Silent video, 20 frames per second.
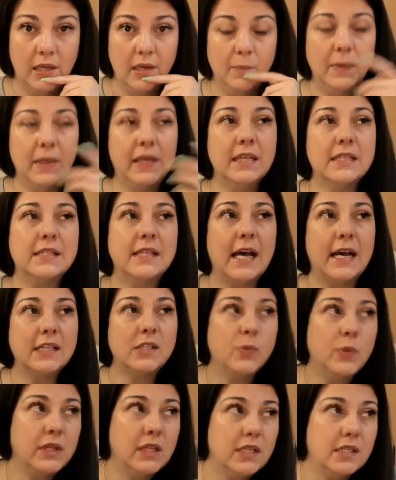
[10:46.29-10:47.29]
because
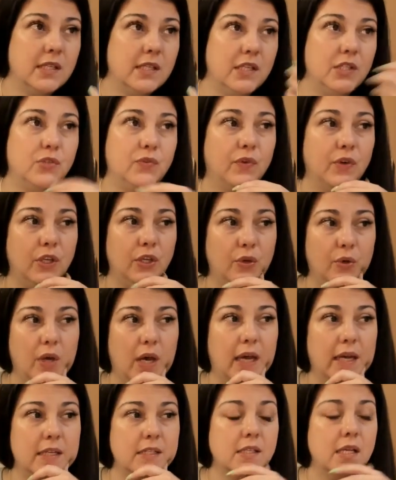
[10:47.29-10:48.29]
that's what this is for you
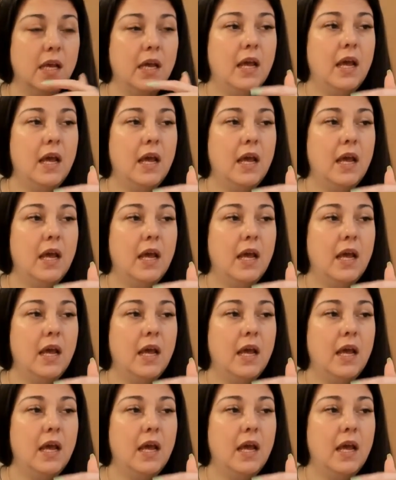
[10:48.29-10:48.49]
guys.